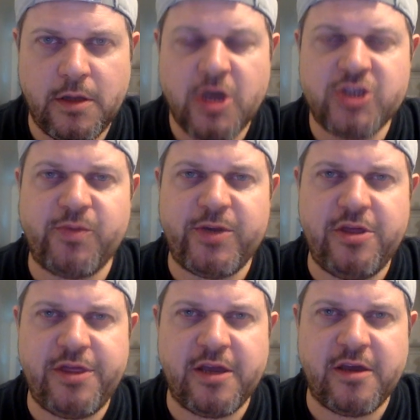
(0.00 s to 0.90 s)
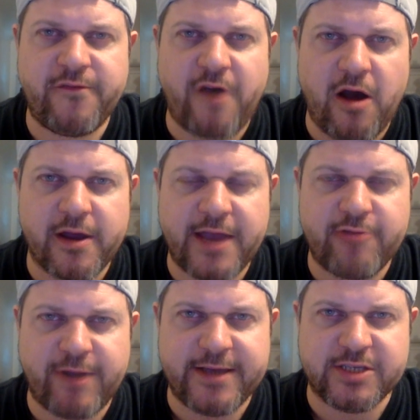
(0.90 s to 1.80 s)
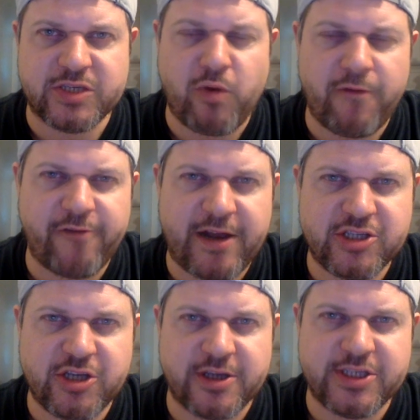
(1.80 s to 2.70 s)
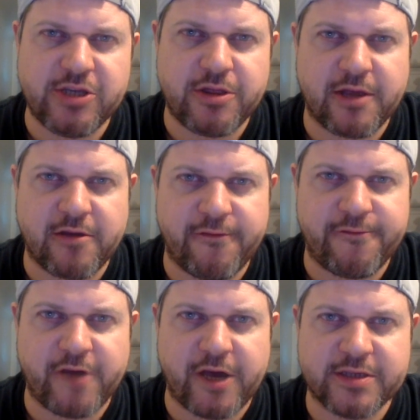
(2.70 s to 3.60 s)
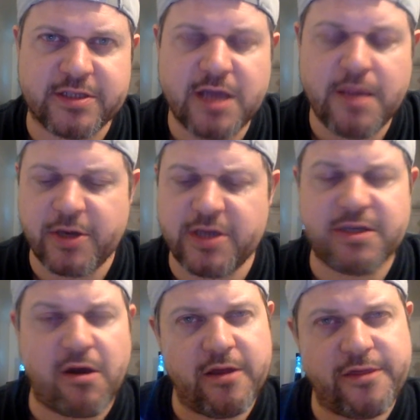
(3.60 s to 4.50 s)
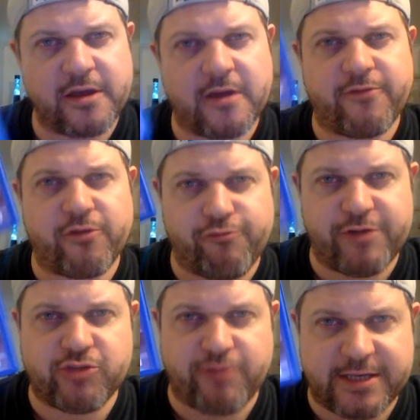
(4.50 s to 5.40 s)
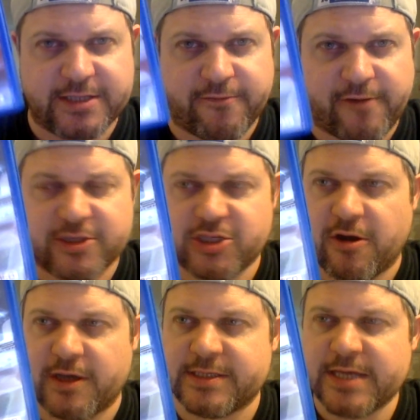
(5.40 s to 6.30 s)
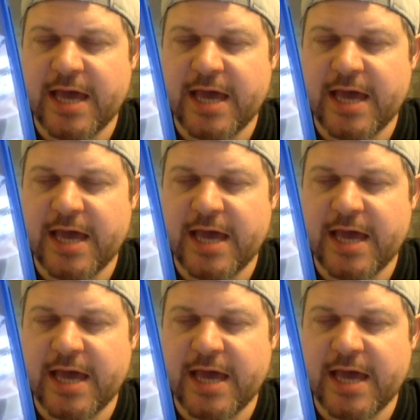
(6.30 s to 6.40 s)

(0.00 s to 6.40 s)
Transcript: So when you think of arcade racers, what franchise do you think of first? Because I think of the Ridge Racer franchise.